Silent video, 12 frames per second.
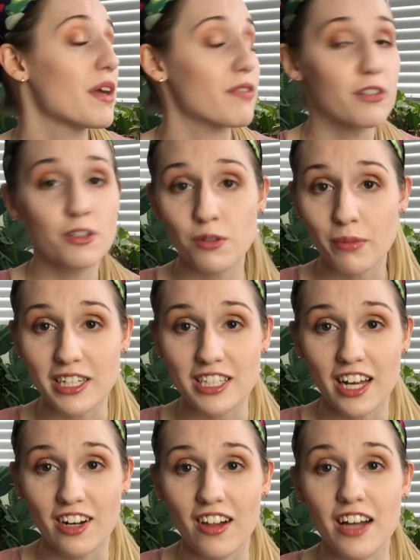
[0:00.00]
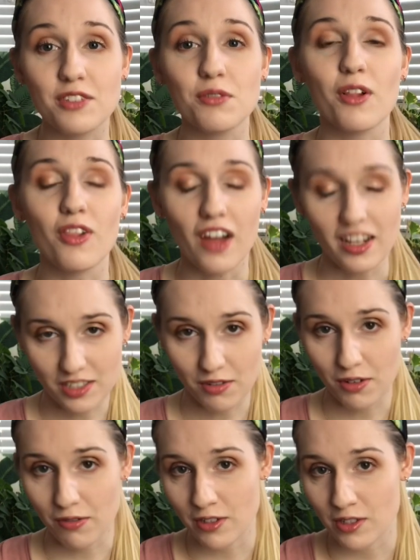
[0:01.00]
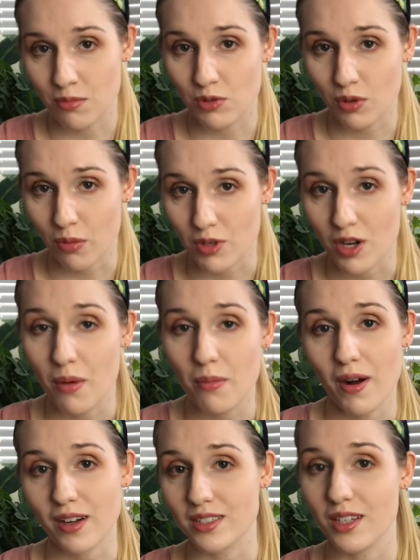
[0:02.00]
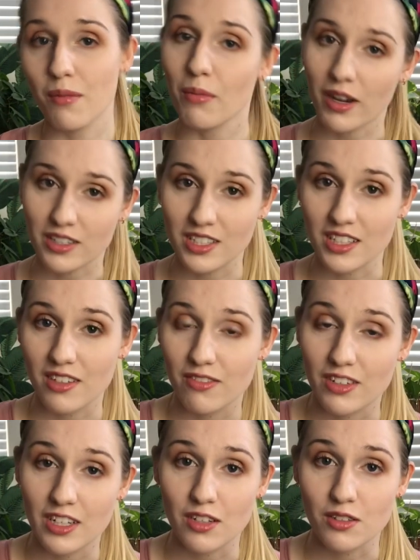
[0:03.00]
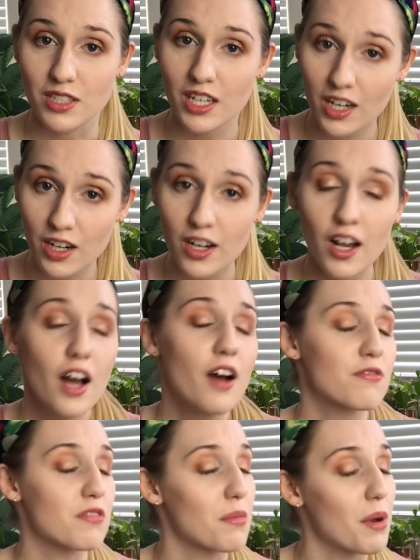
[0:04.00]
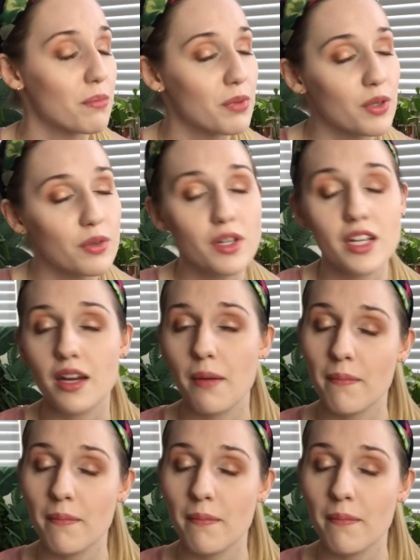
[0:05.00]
If you're new to my channel, I do lots of different subscription box unboxing videos here from beauty,